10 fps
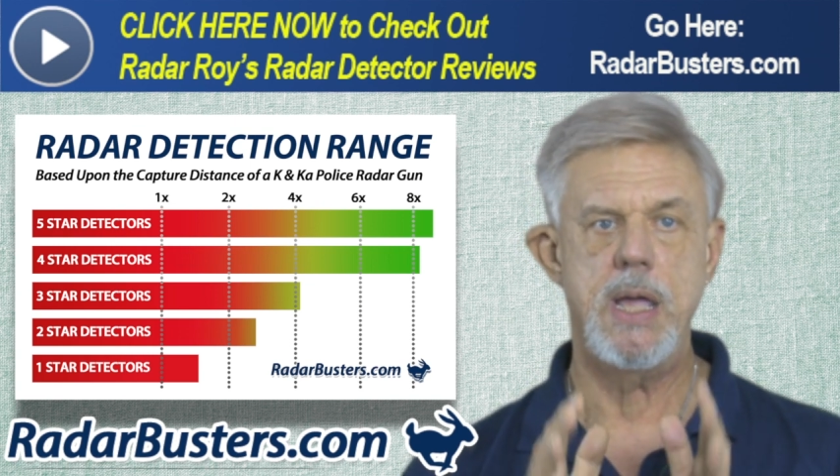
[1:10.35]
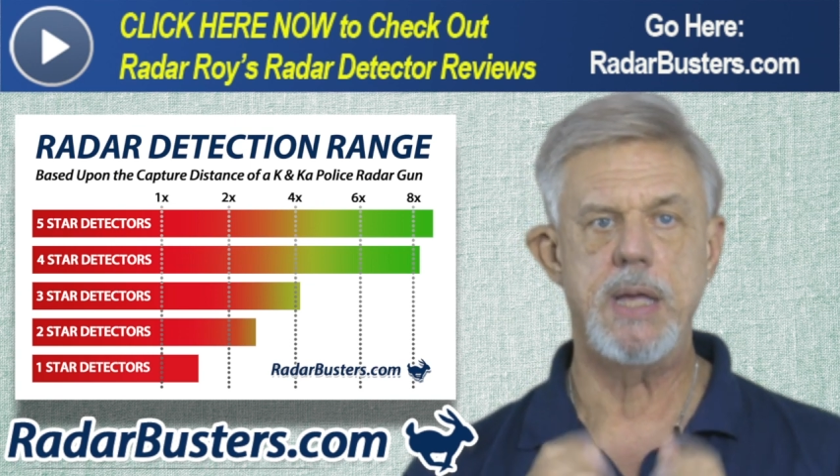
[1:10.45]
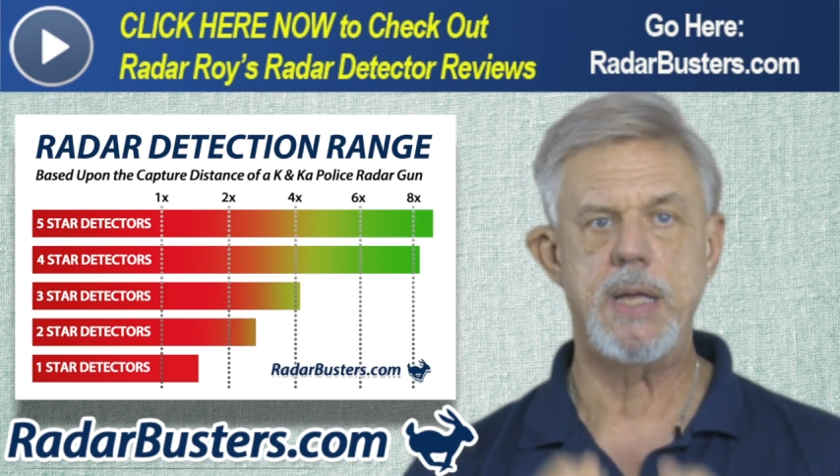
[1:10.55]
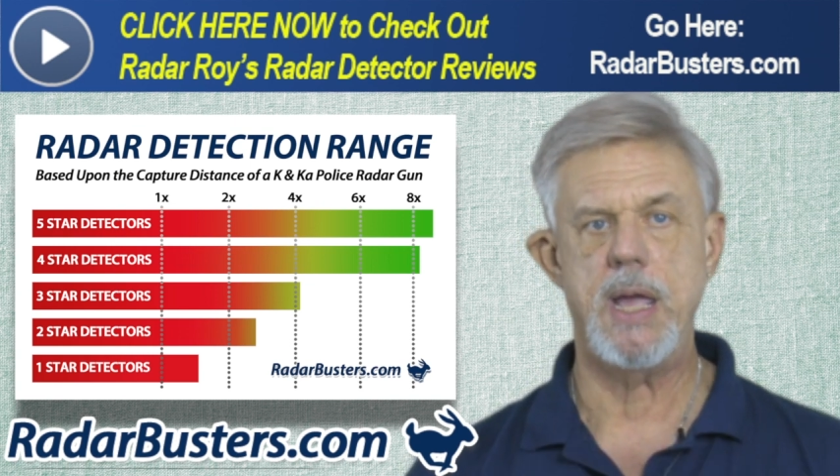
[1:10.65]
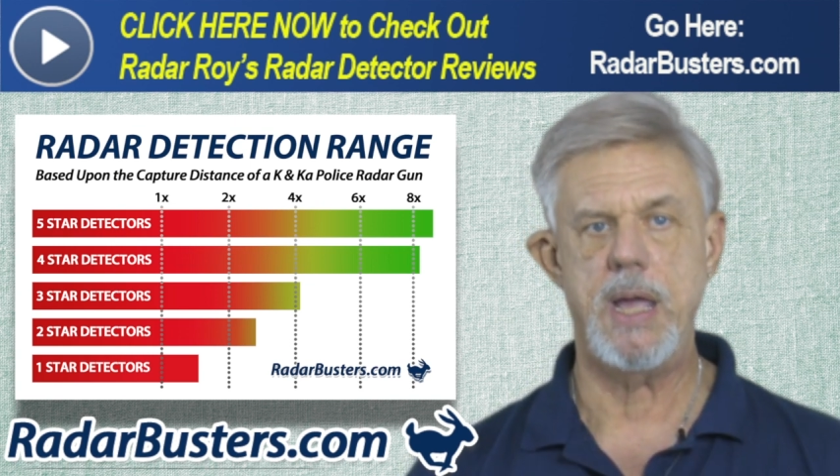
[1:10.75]

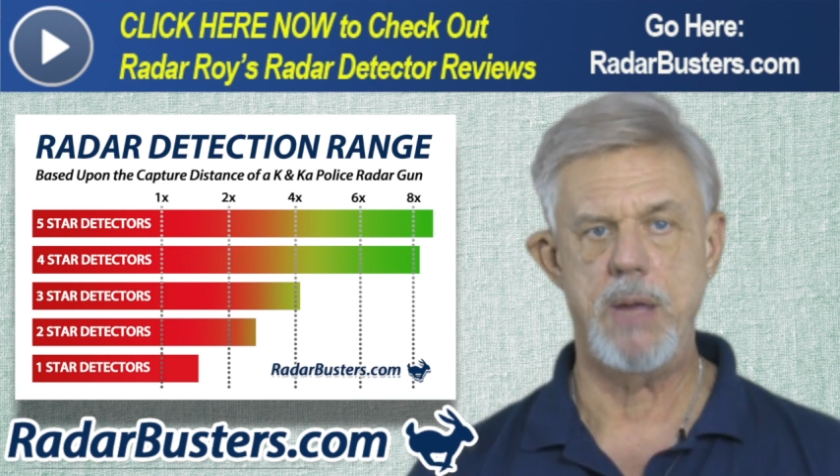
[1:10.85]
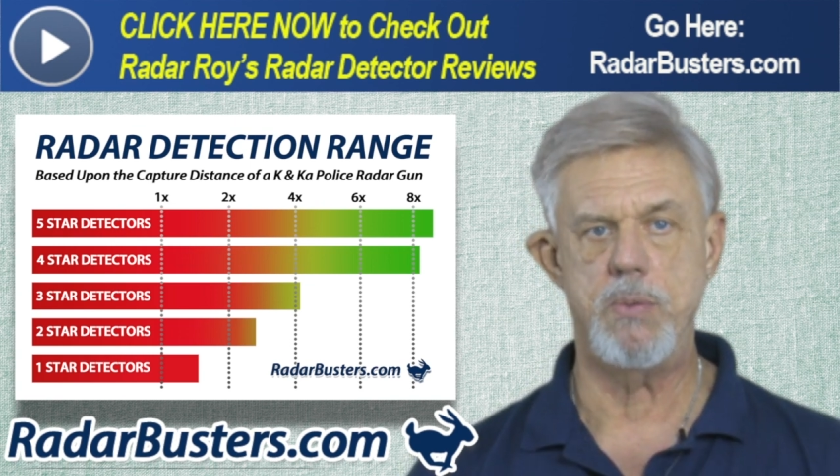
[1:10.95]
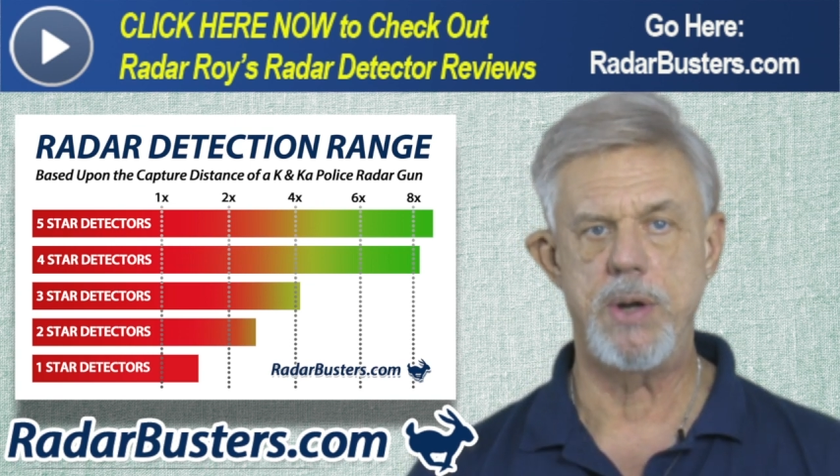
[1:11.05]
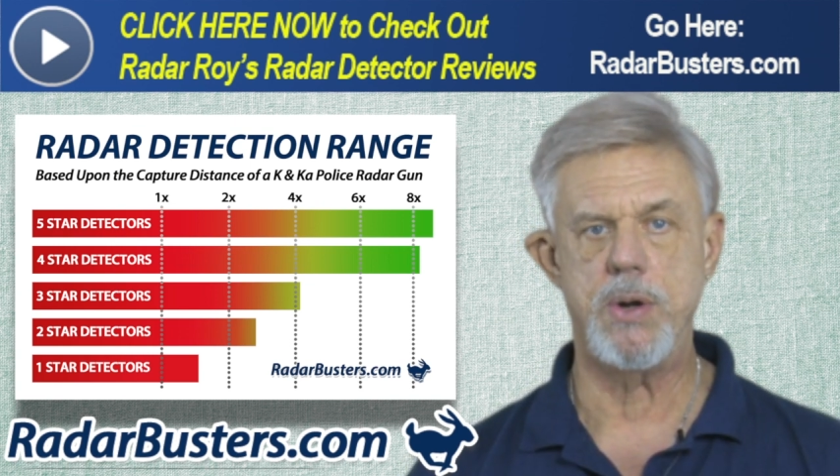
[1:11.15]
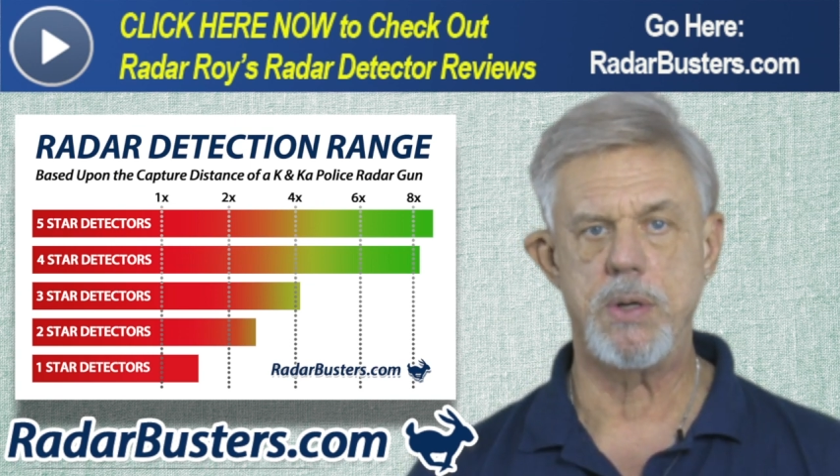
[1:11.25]
and KA
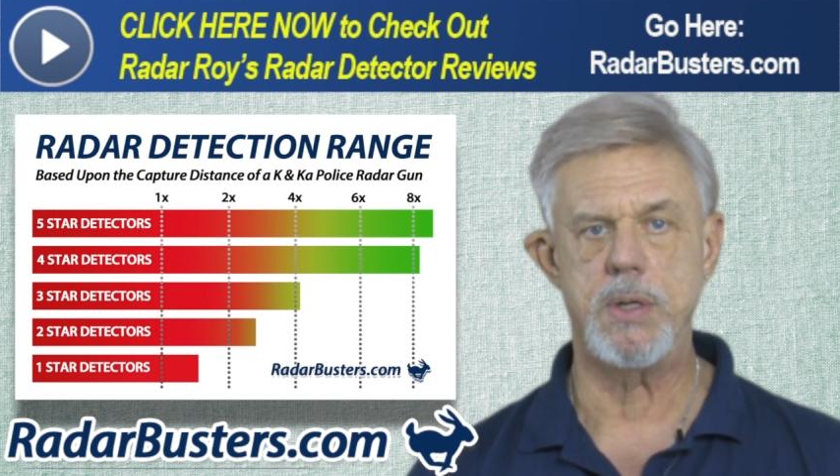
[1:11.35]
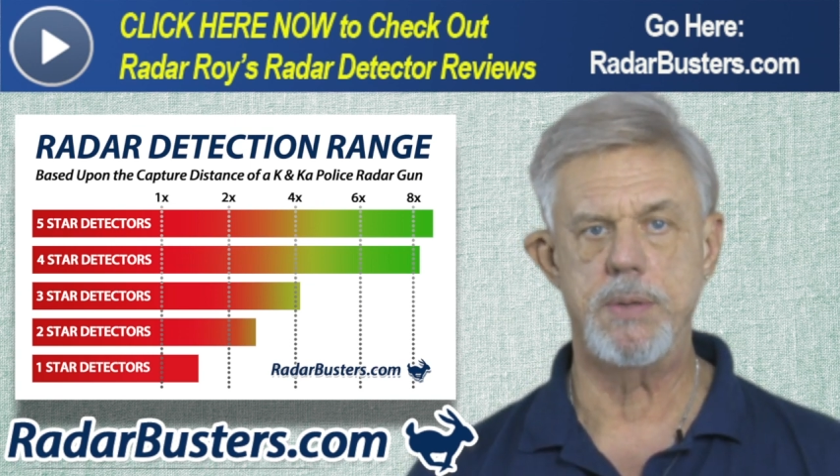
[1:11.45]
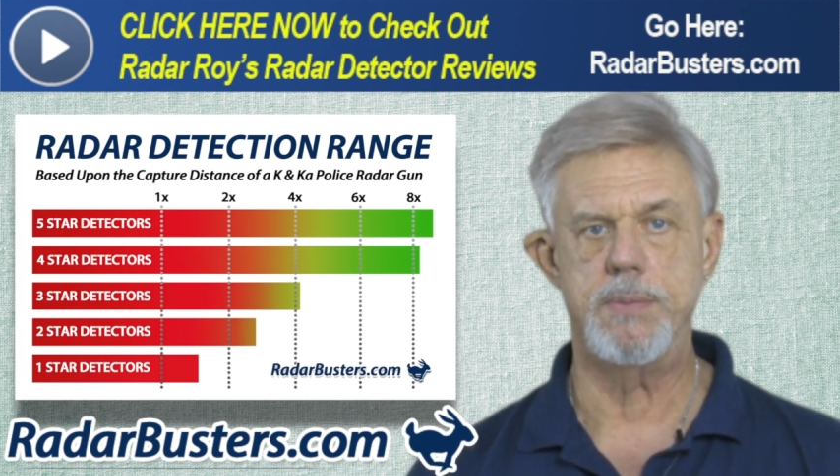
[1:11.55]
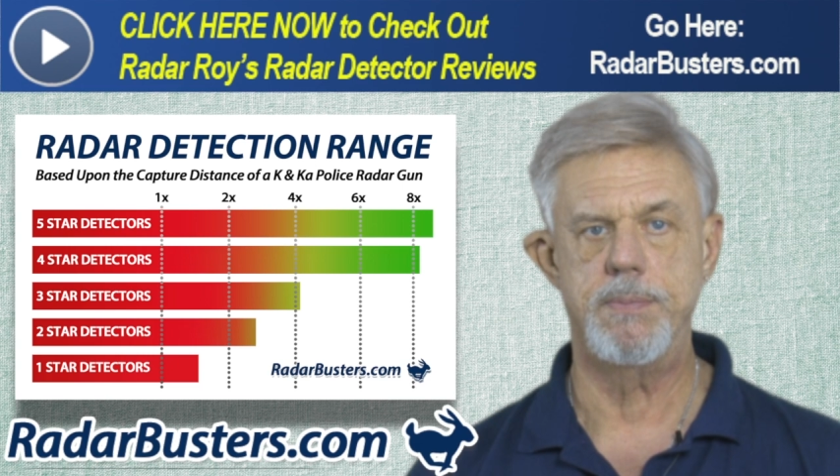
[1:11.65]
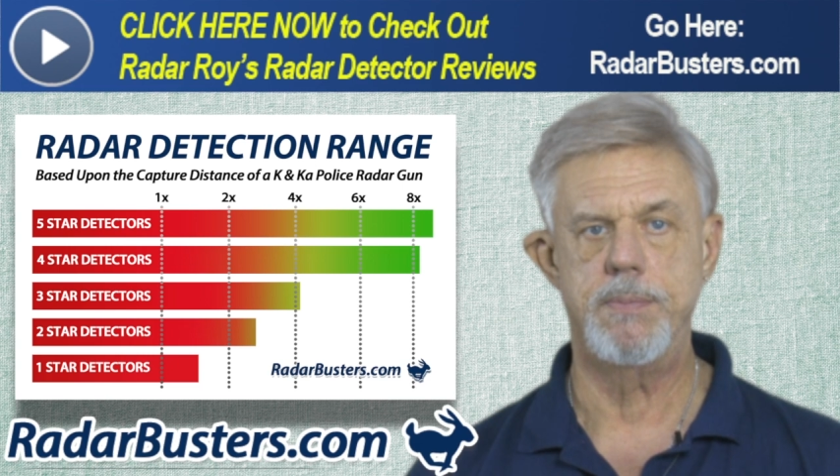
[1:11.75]
radar gun.